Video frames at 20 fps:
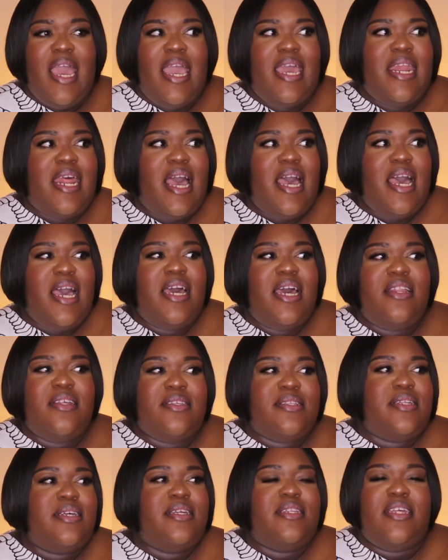And I
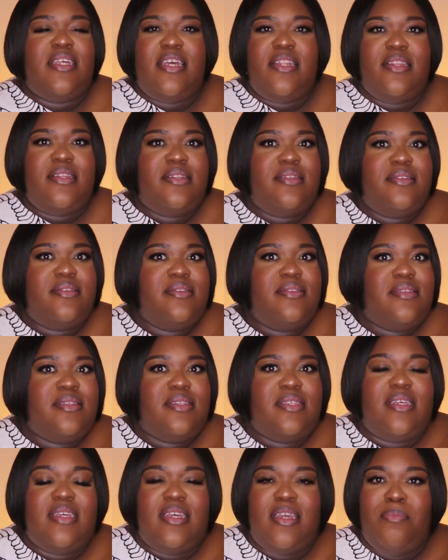honestly didn't,
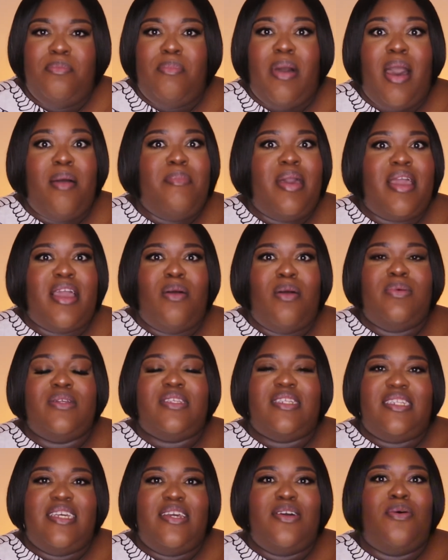my makeup
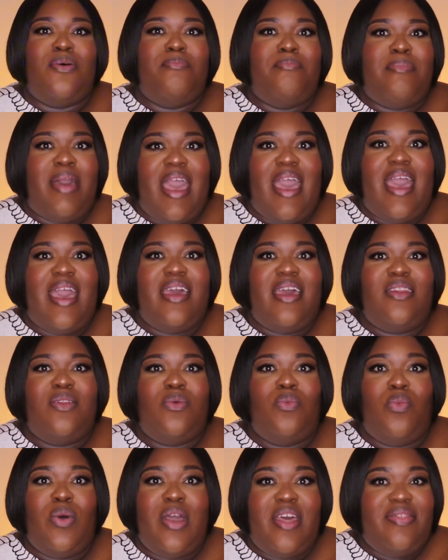was still matte
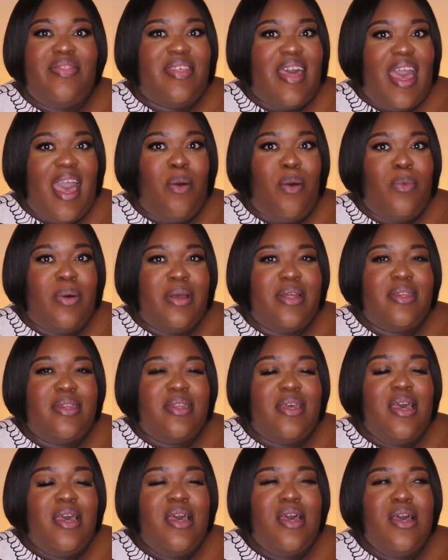with that one.
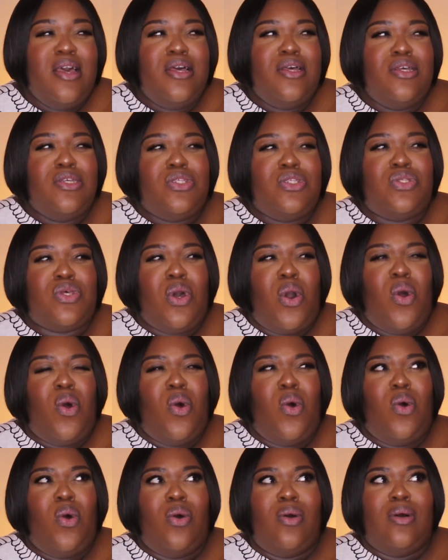
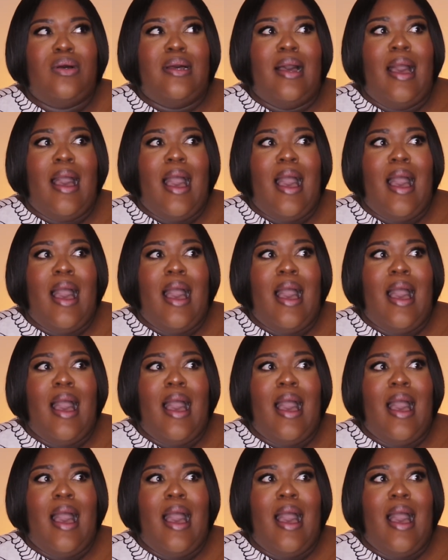So,